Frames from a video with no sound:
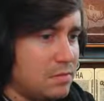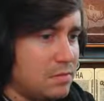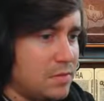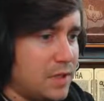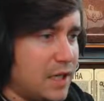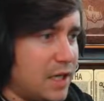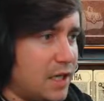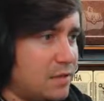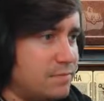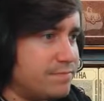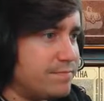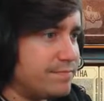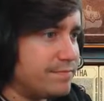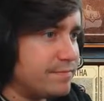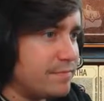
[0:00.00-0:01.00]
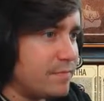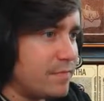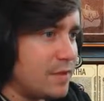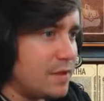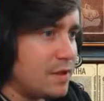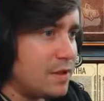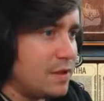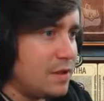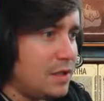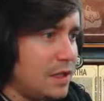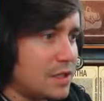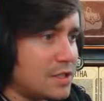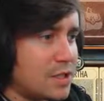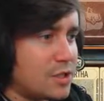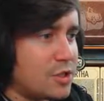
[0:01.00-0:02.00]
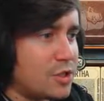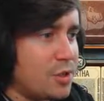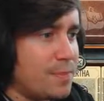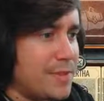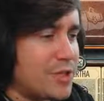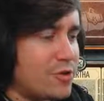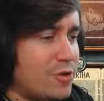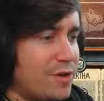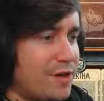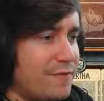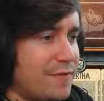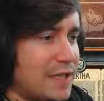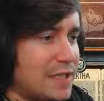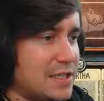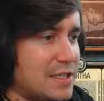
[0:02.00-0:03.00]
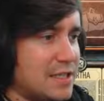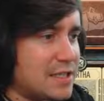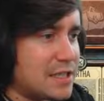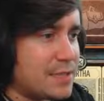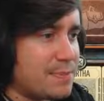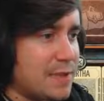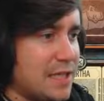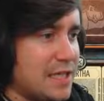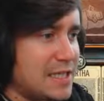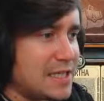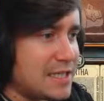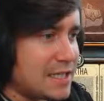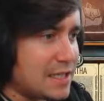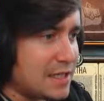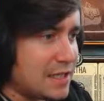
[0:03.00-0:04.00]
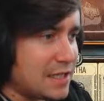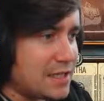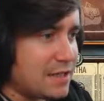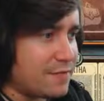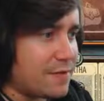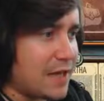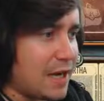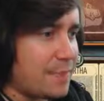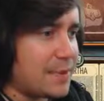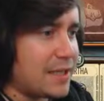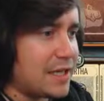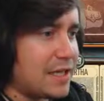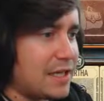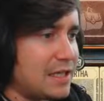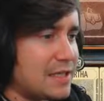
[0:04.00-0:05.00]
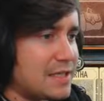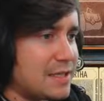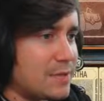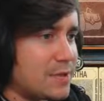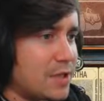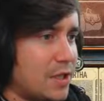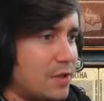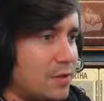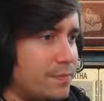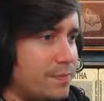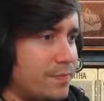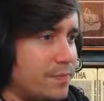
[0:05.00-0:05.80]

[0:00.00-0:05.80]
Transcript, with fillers: Yeah. Let's go to a mystery event. This place, there's something happening here. Let's see what's going on.